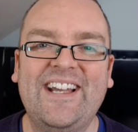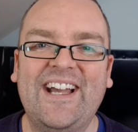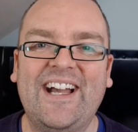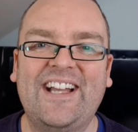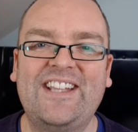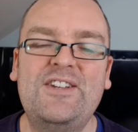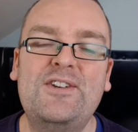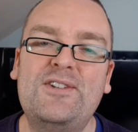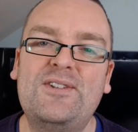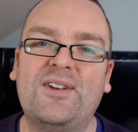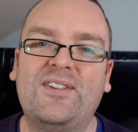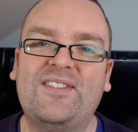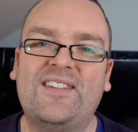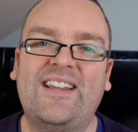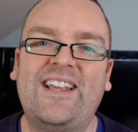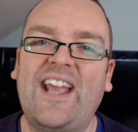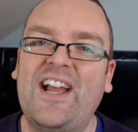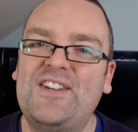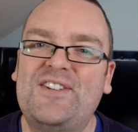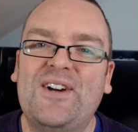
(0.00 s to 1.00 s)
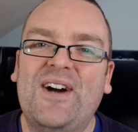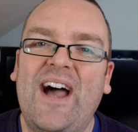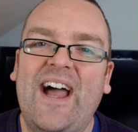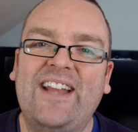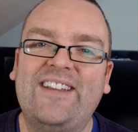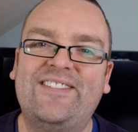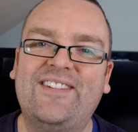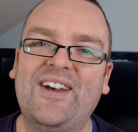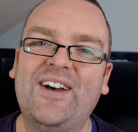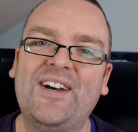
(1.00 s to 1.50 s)
and you just get your
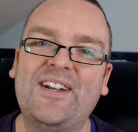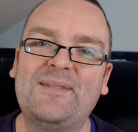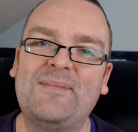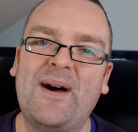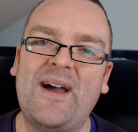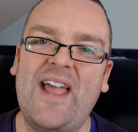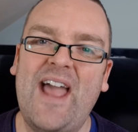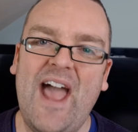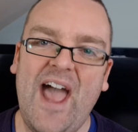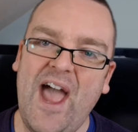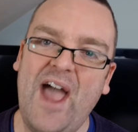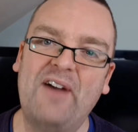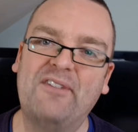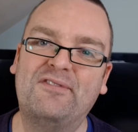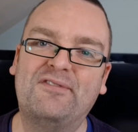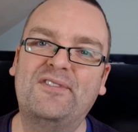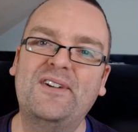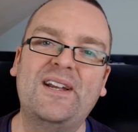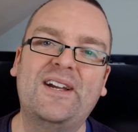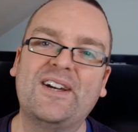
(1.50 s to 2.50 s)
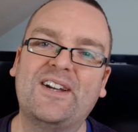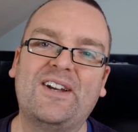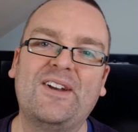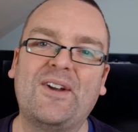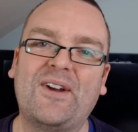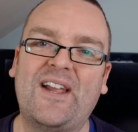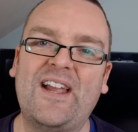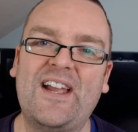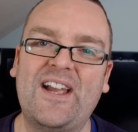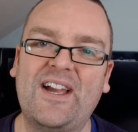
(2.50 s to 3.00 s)
head turned by every
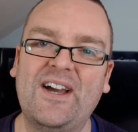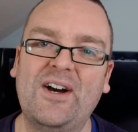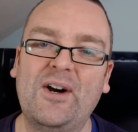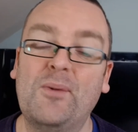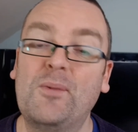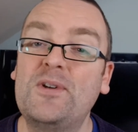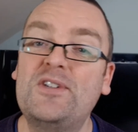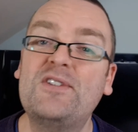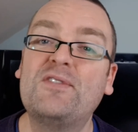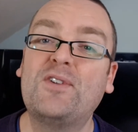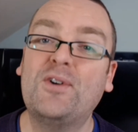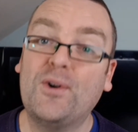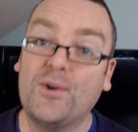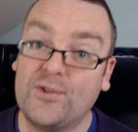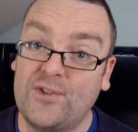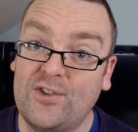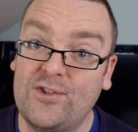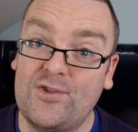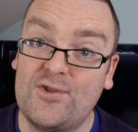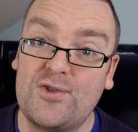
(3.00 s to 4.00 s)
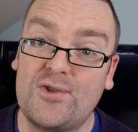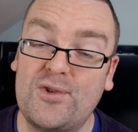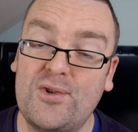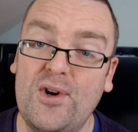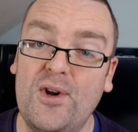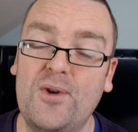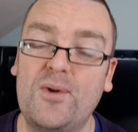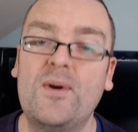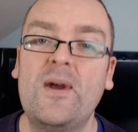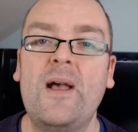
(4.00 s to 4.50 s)
good-looking girl, which of course is
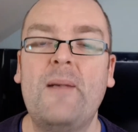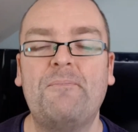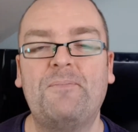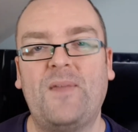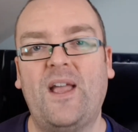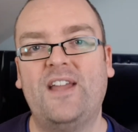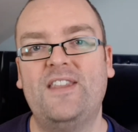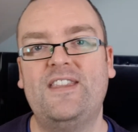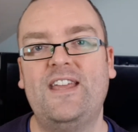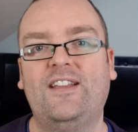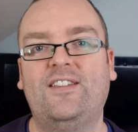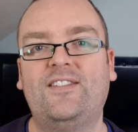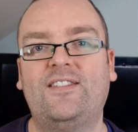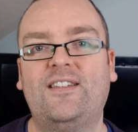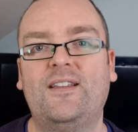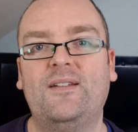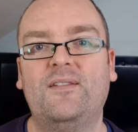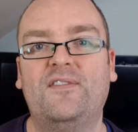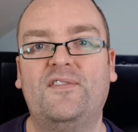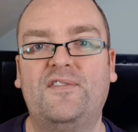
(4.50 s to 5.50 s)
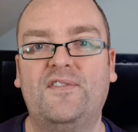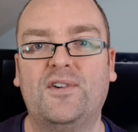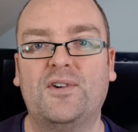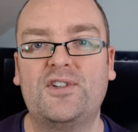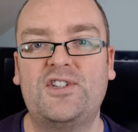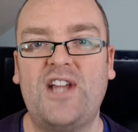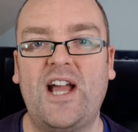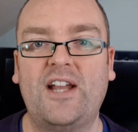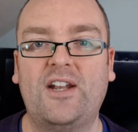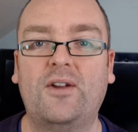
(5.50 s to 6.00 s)
true. And this
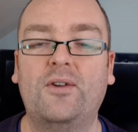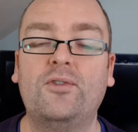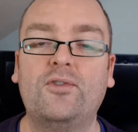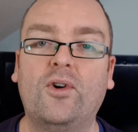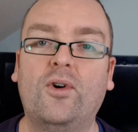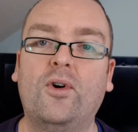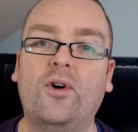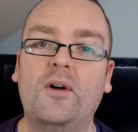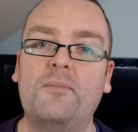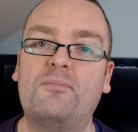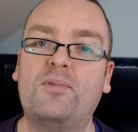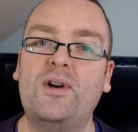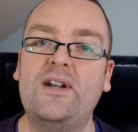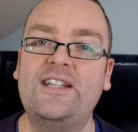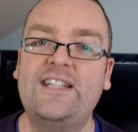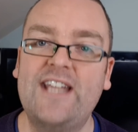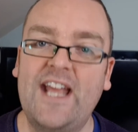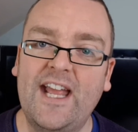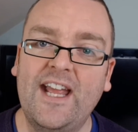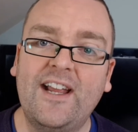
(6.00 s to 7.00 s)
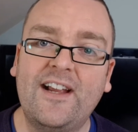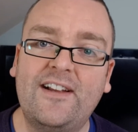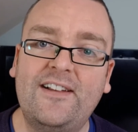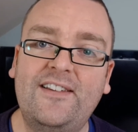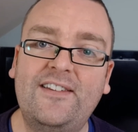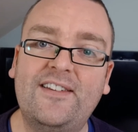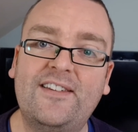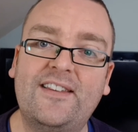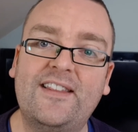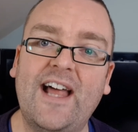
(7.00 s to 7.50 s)
foreshadows or
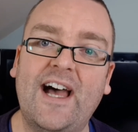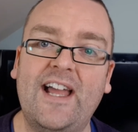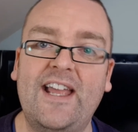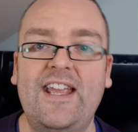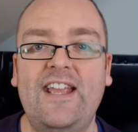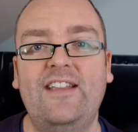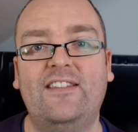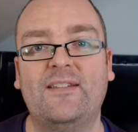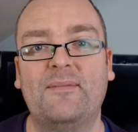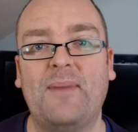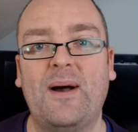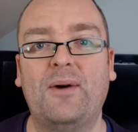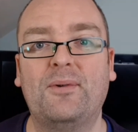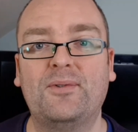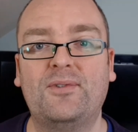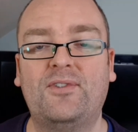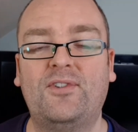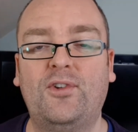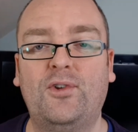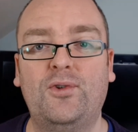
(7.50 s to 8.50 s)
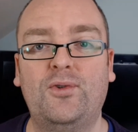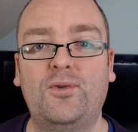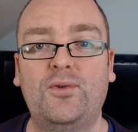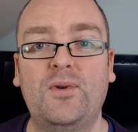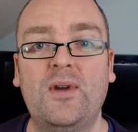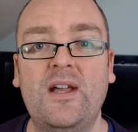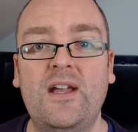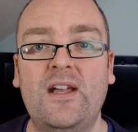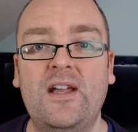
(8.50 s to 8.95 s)
predicts that he's about to